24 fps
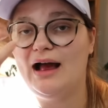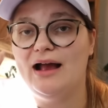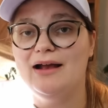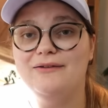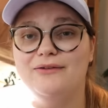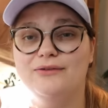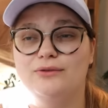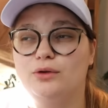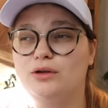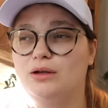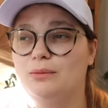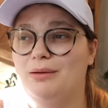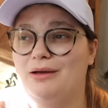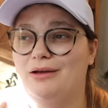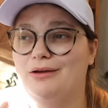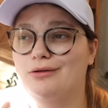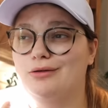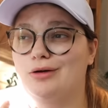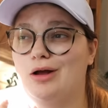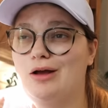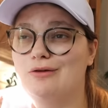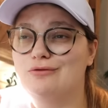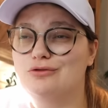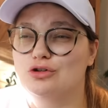I have sold a
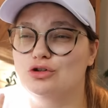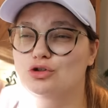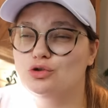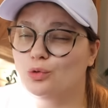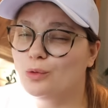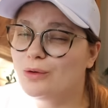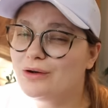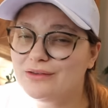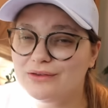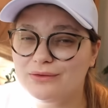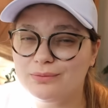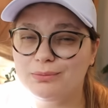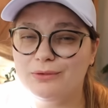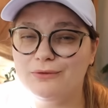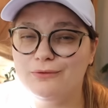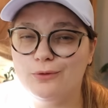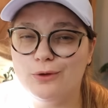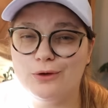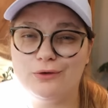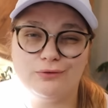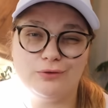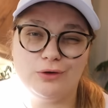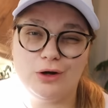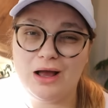pair of shorts
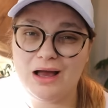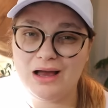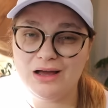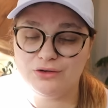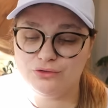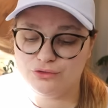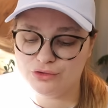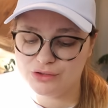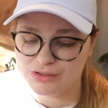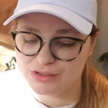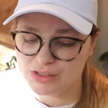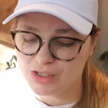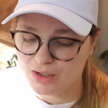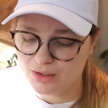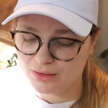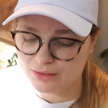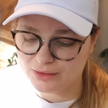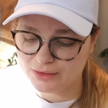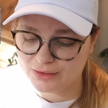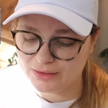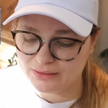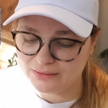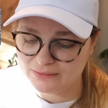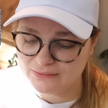before for a
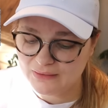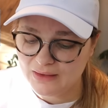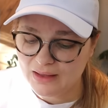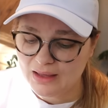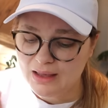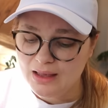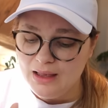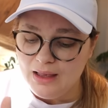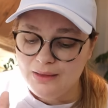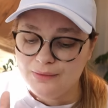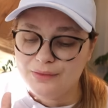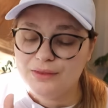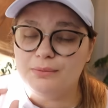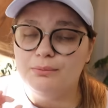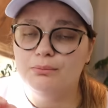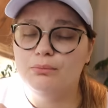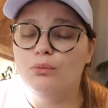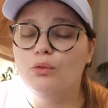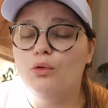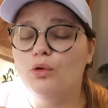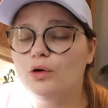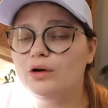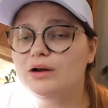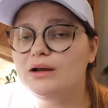$100 the
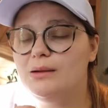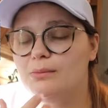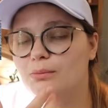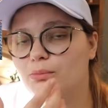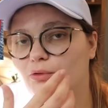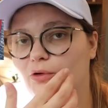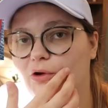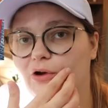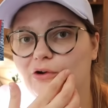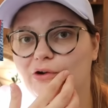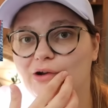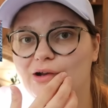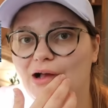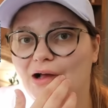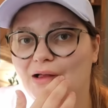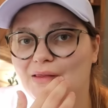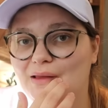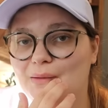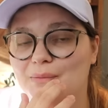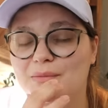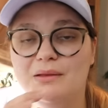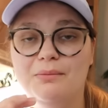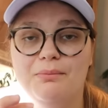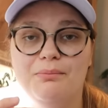more embroidery
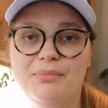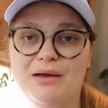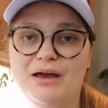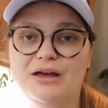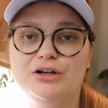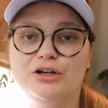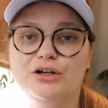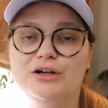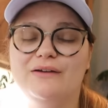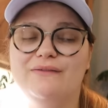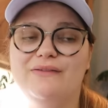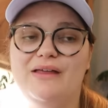on them, the better.